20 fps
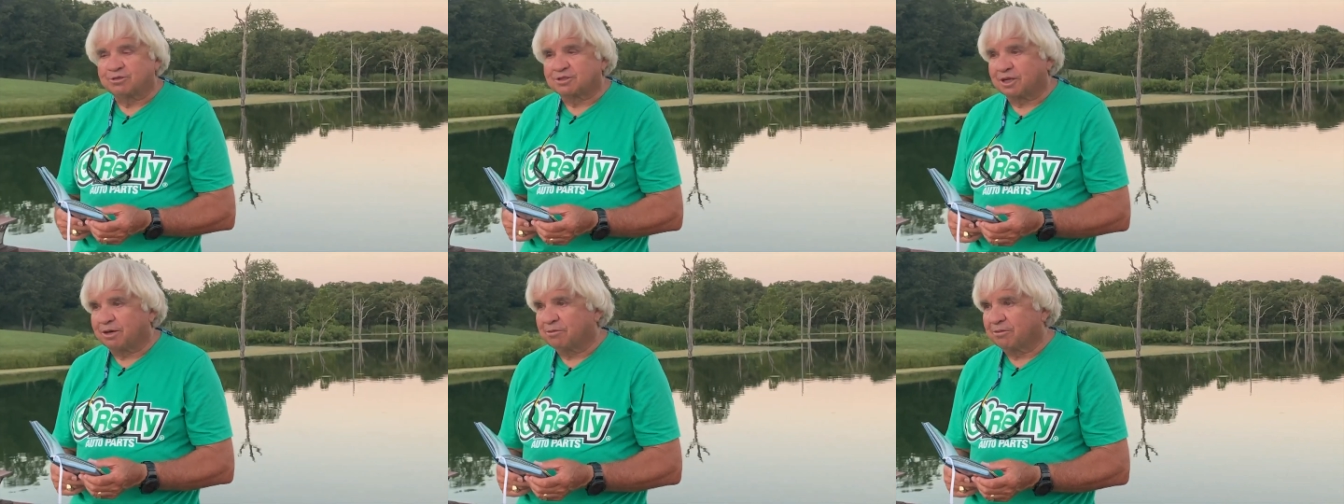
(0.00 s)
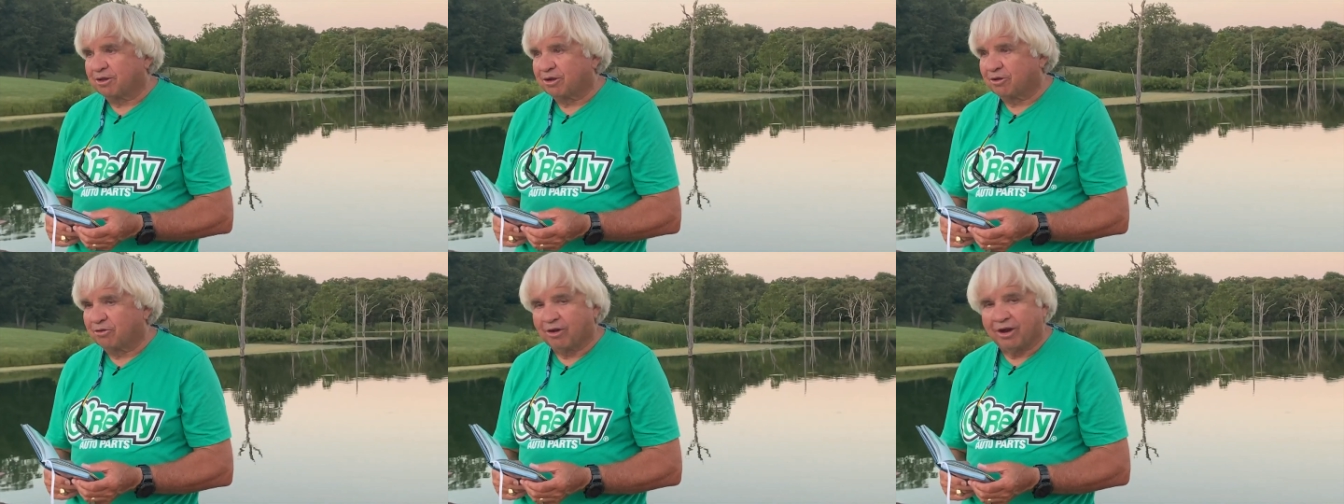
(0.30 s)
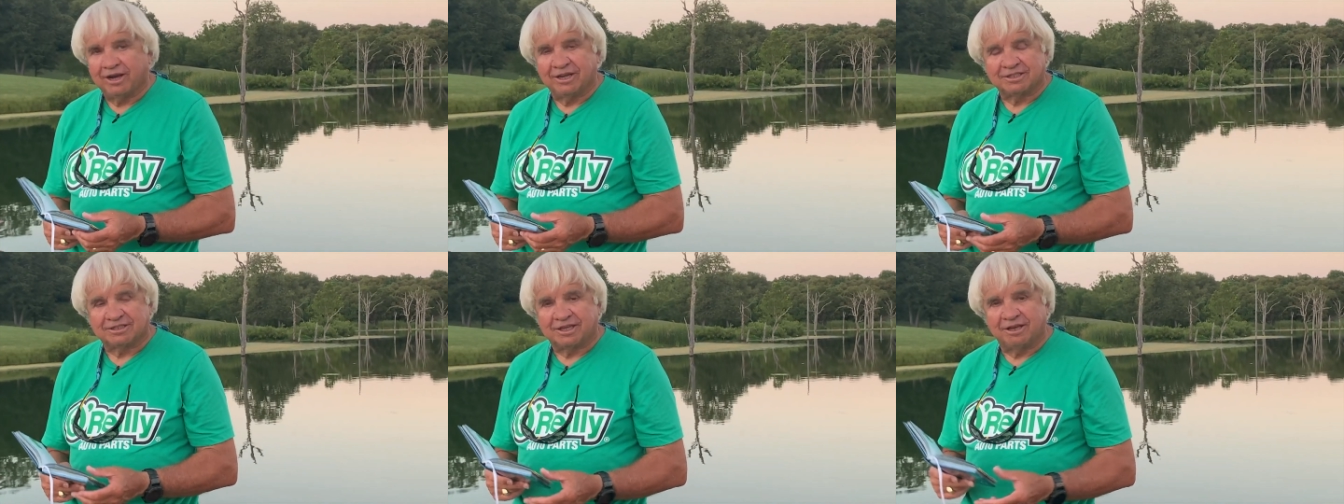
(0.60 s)
some of the
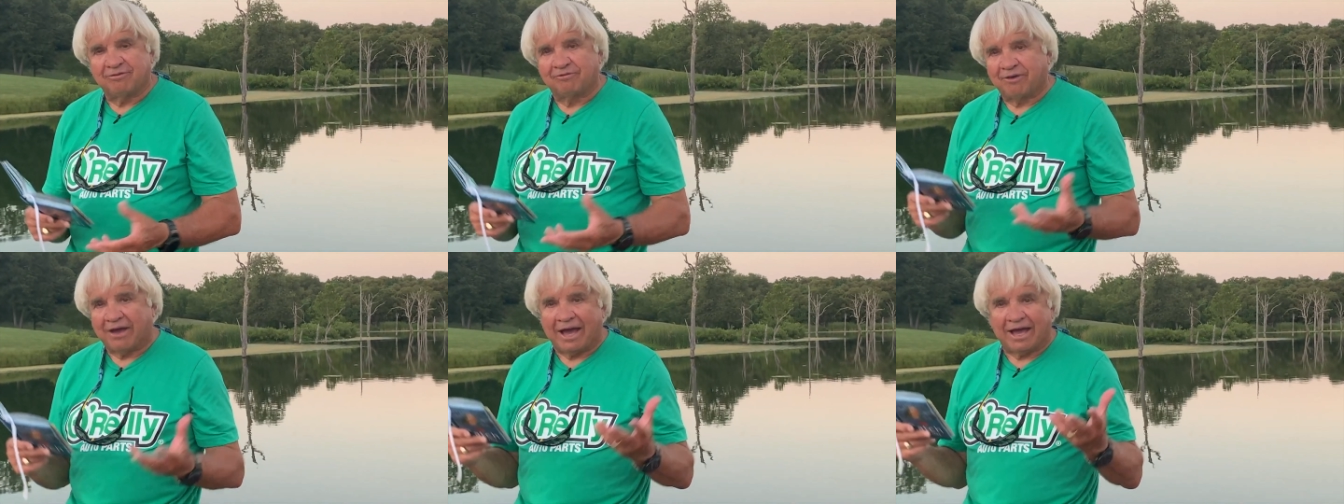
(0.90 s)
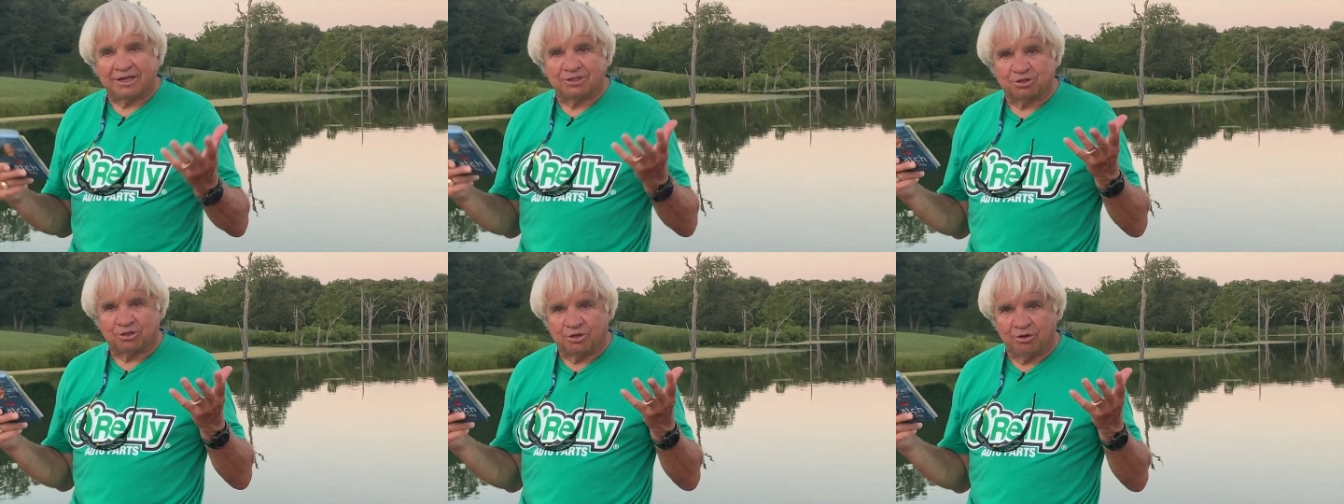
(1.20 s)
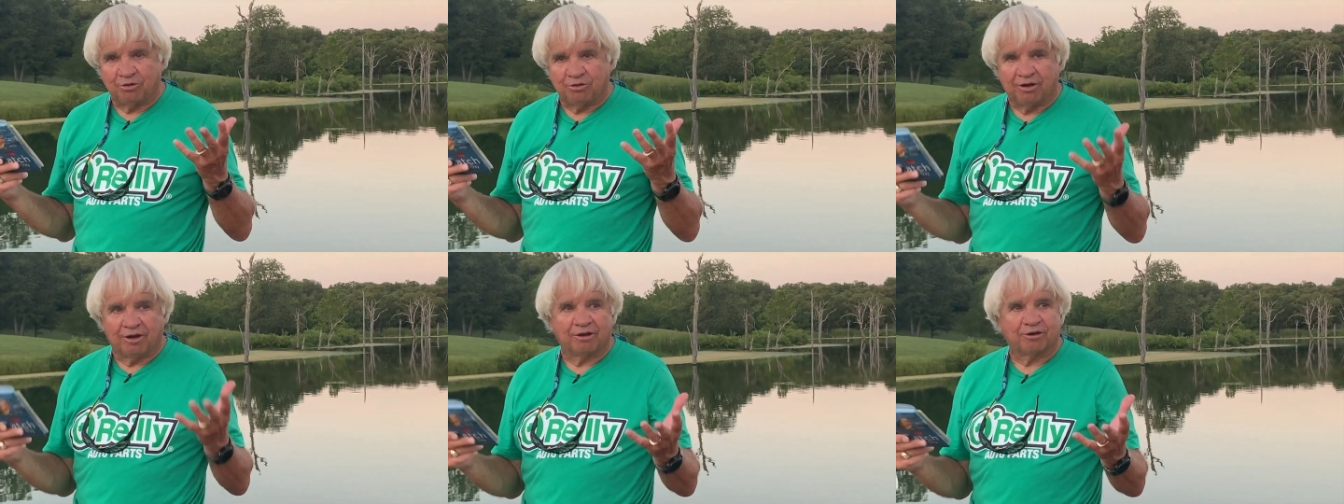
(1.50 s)
greatest advice
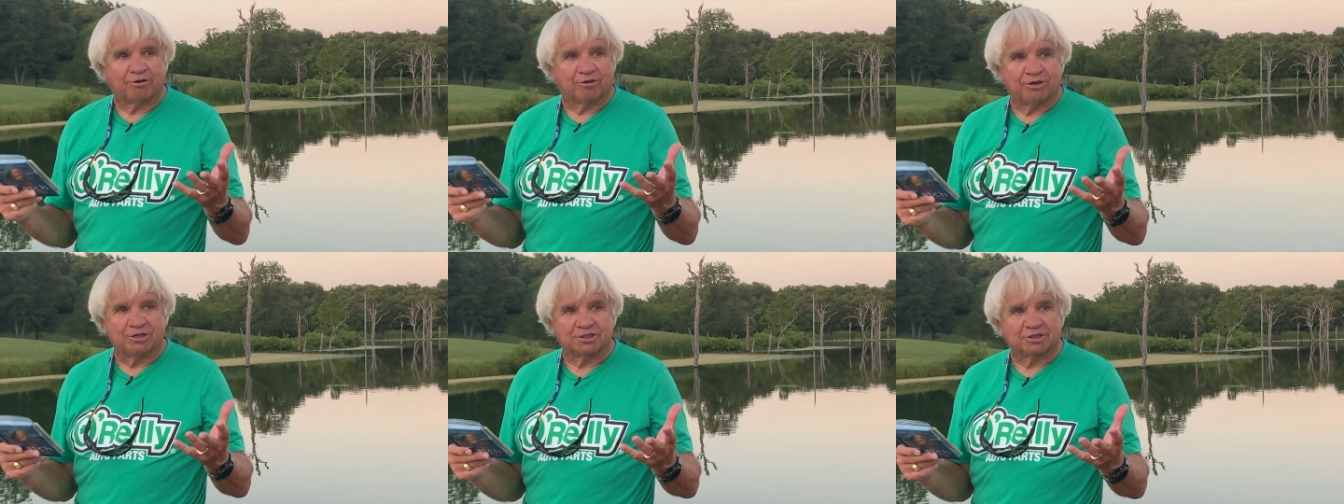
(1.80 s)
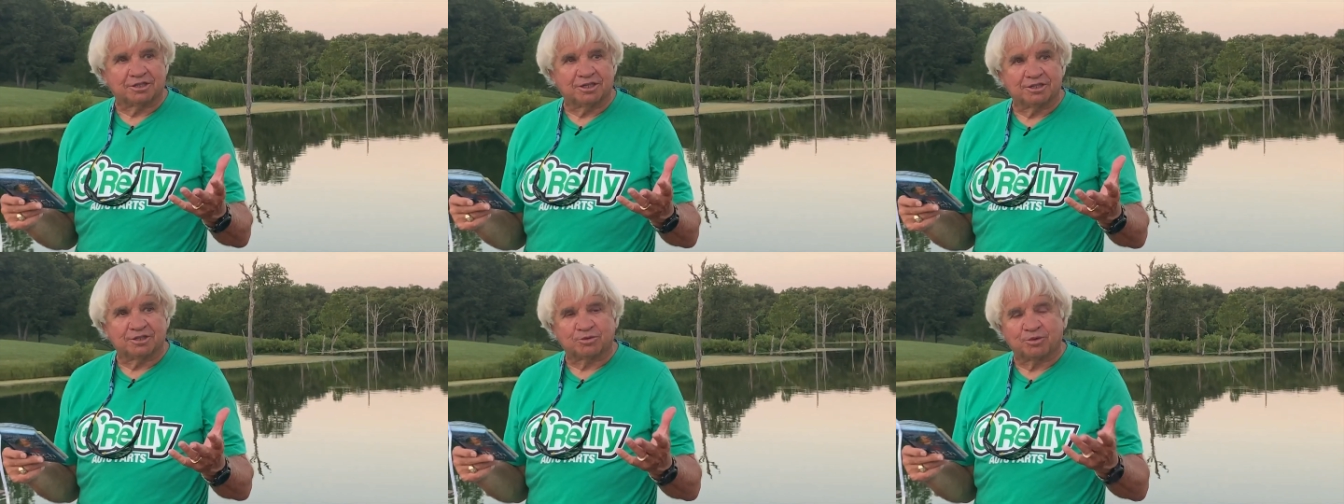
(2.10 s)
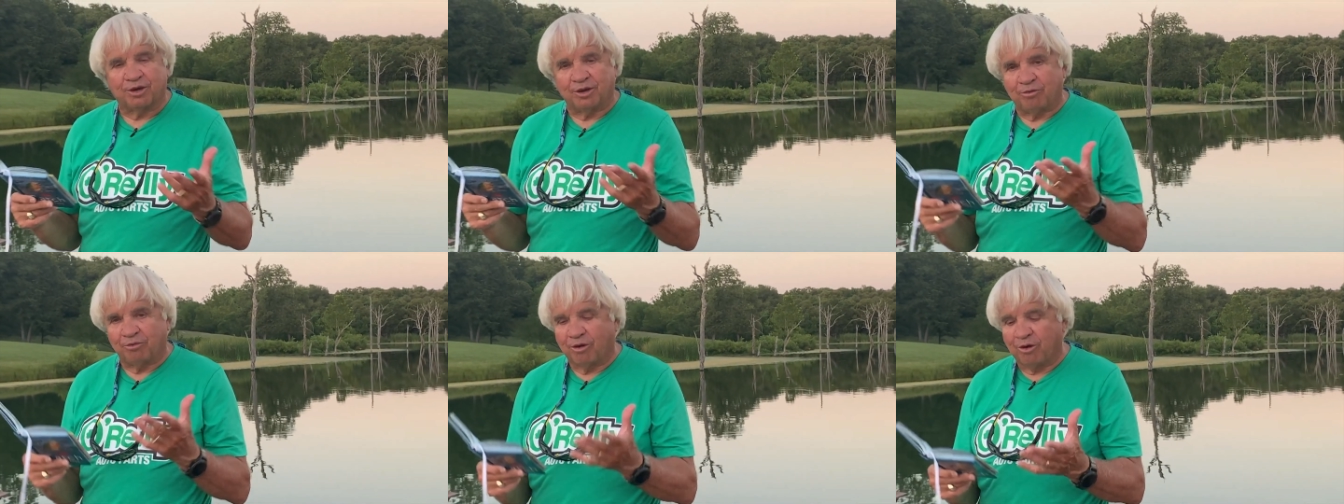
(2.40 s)
to young Christians
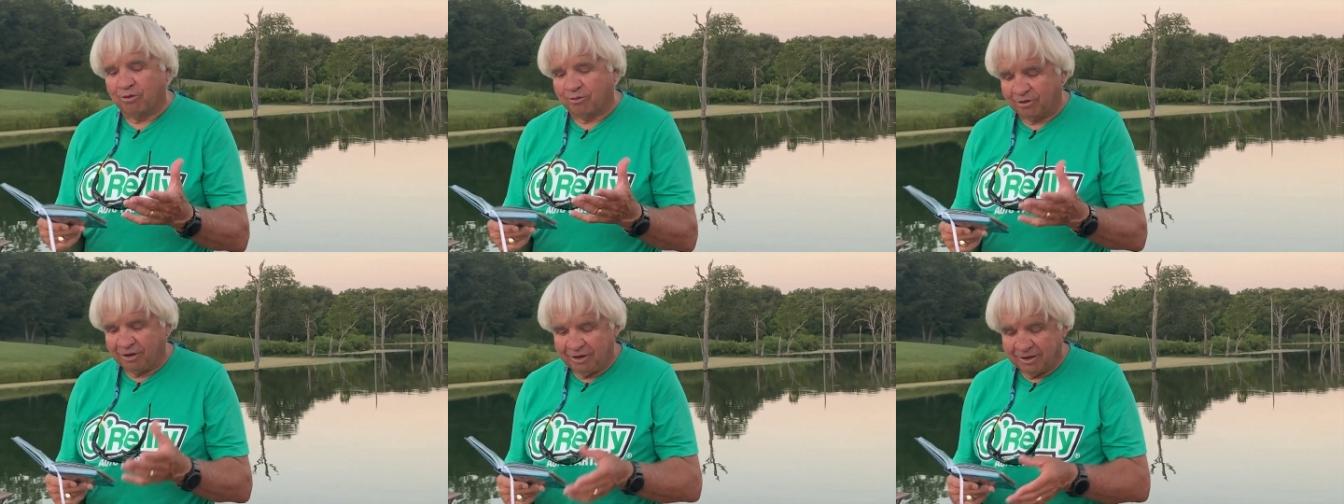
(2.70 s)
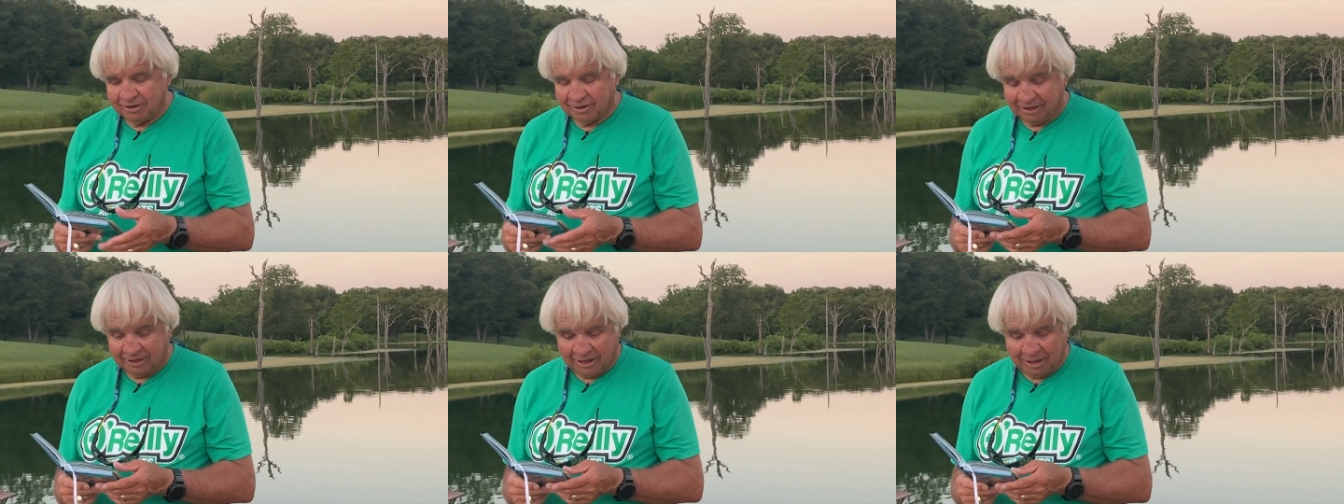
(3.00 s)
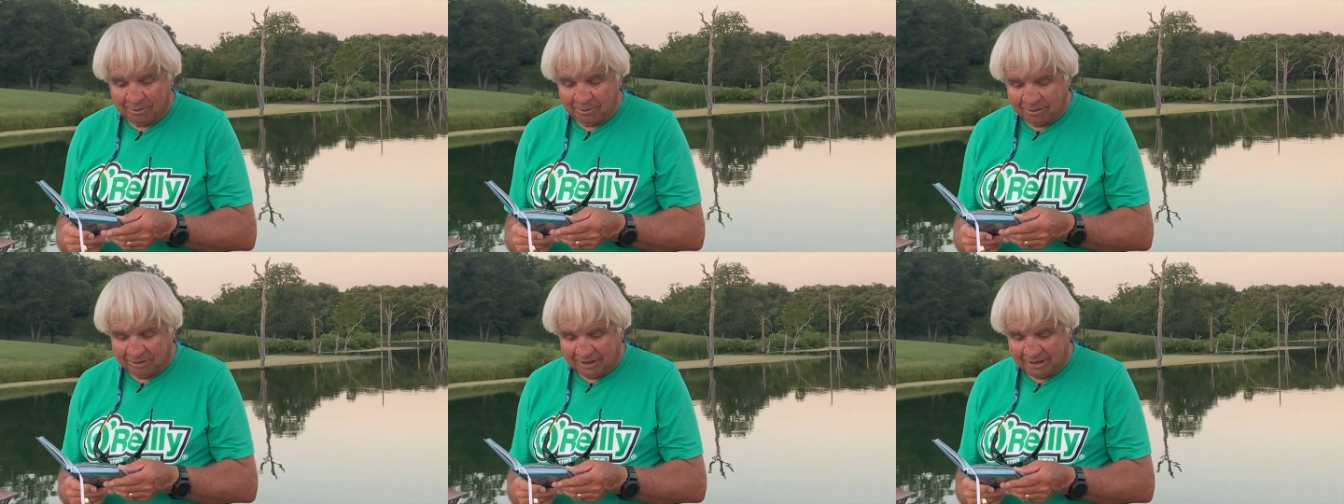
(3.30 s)
when he wrote to
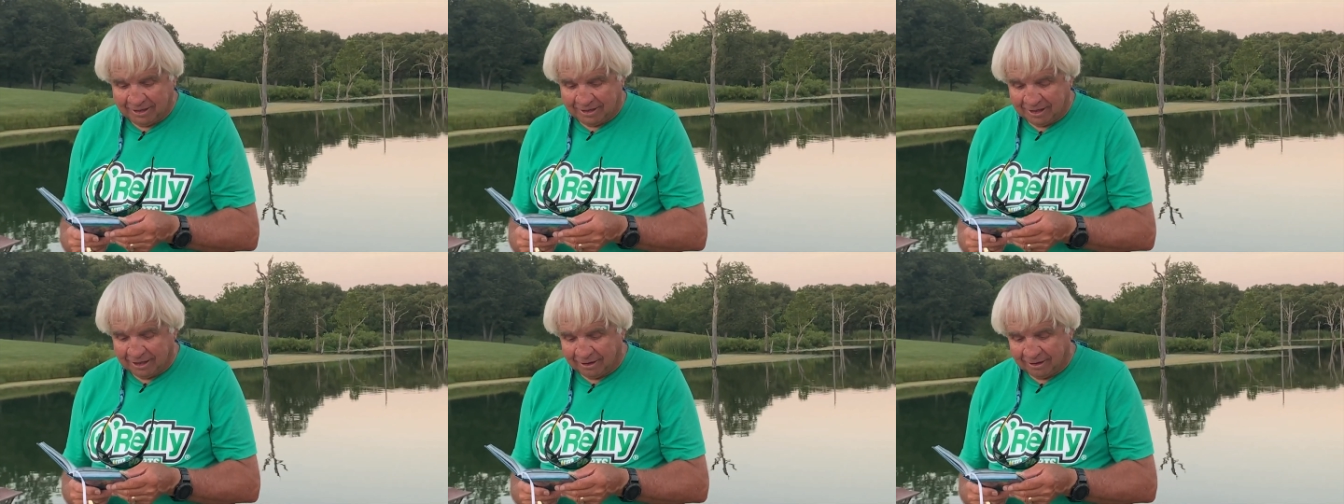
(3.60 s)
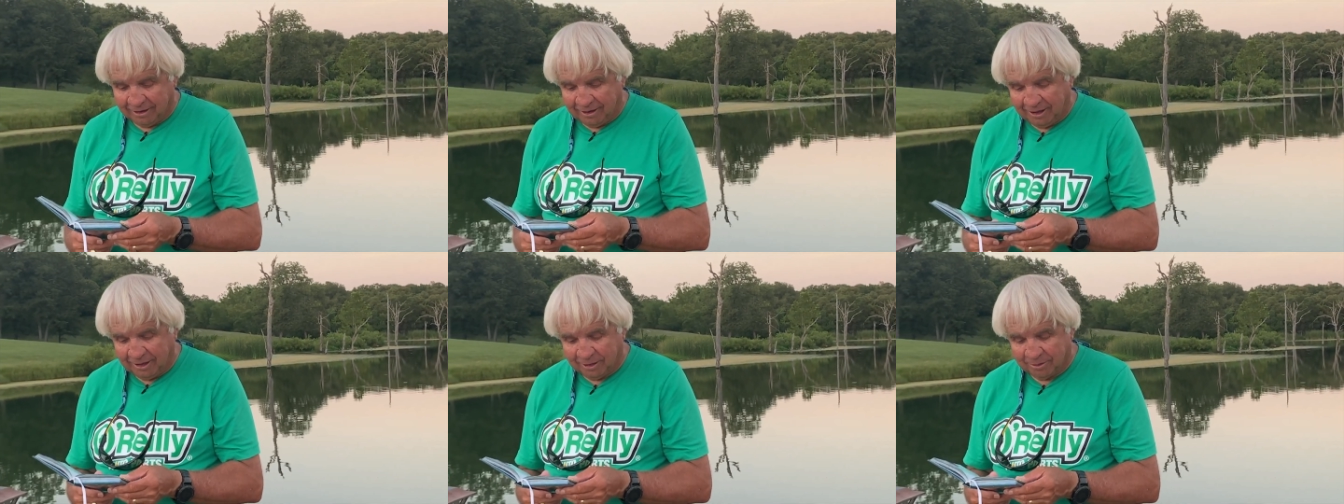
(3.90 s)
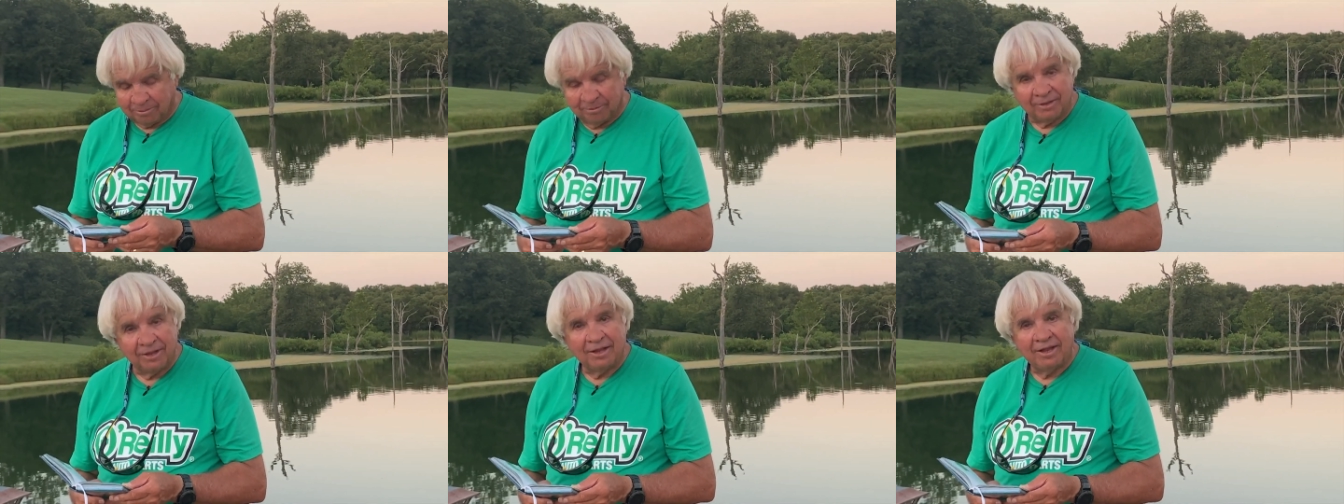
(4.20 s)
Timothy, telling
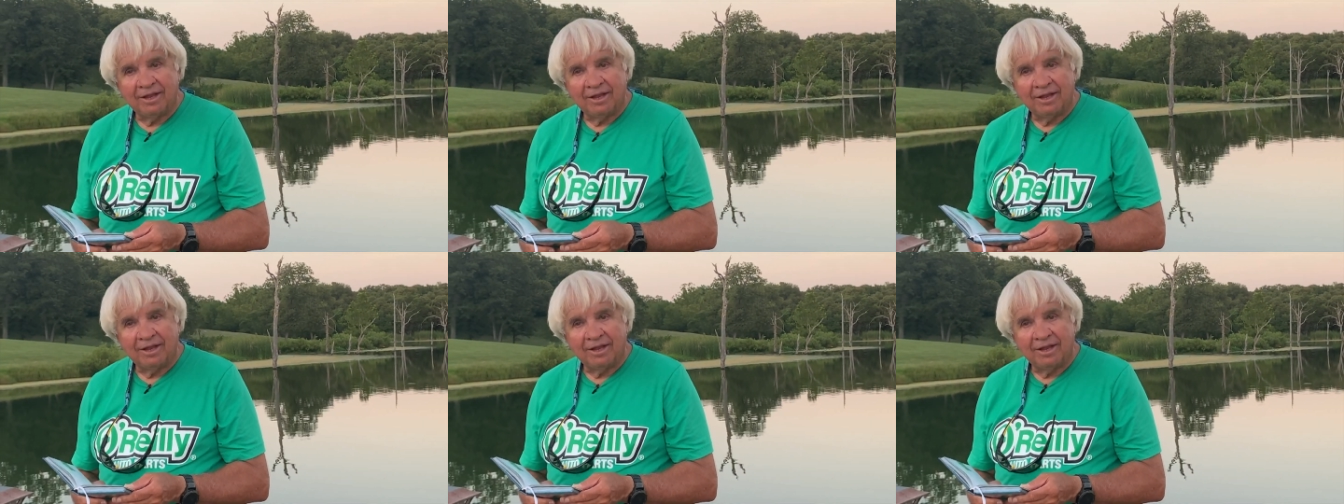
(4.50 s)
him